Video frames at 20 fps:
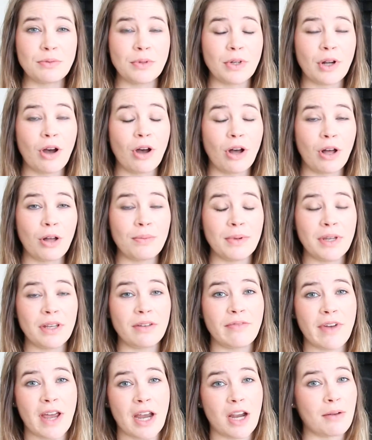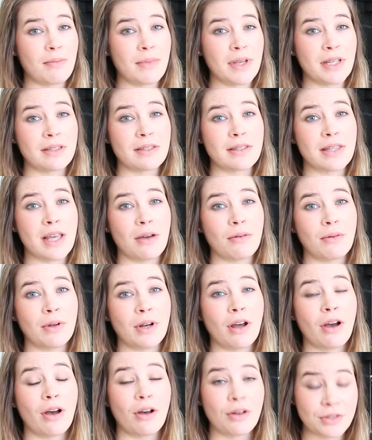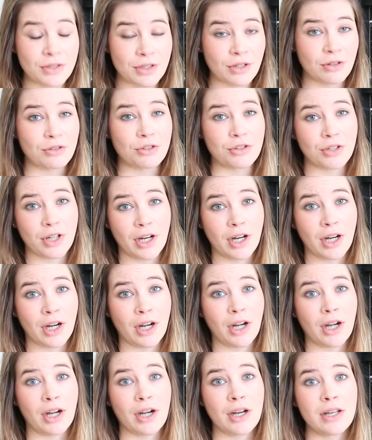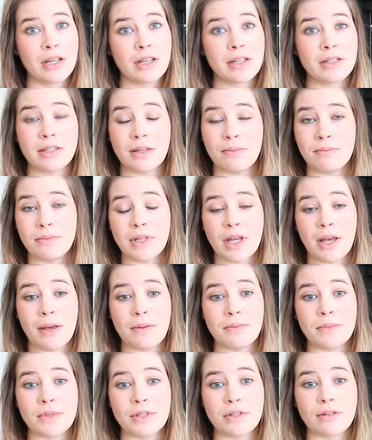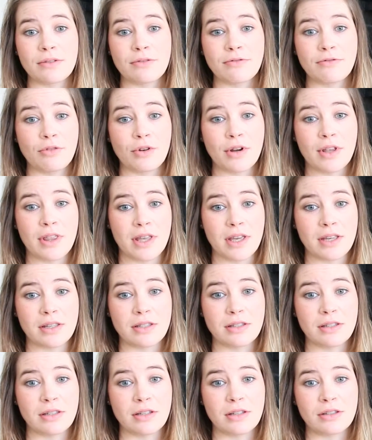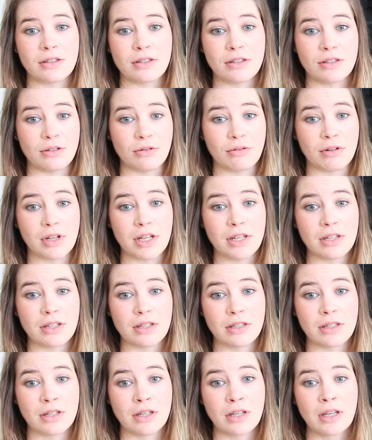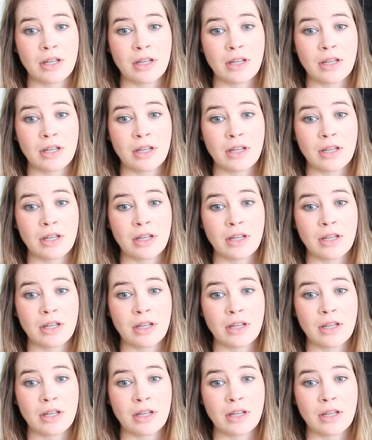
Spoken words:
would all be environments that would also trigger symptoms for this student.